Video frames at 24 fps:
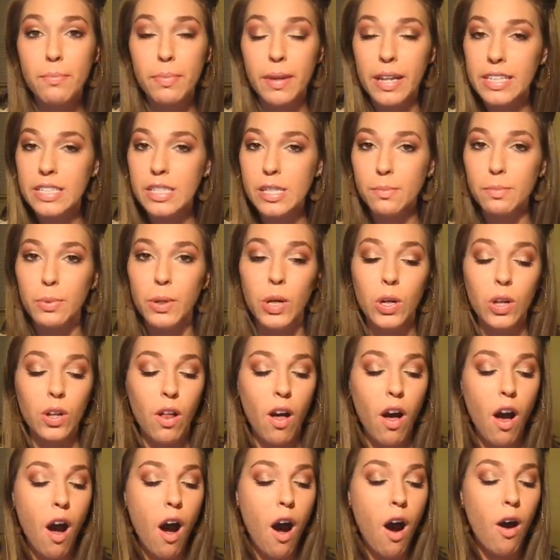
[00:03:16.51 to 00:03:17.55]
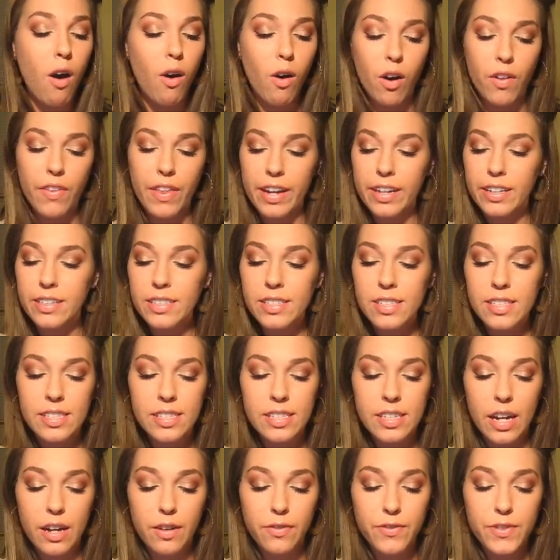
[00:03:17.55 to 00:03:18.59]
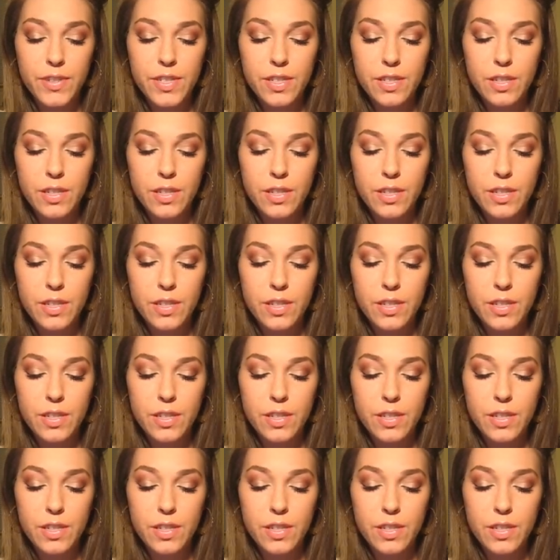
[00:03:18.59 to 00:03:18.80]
blendable, all that good stuff.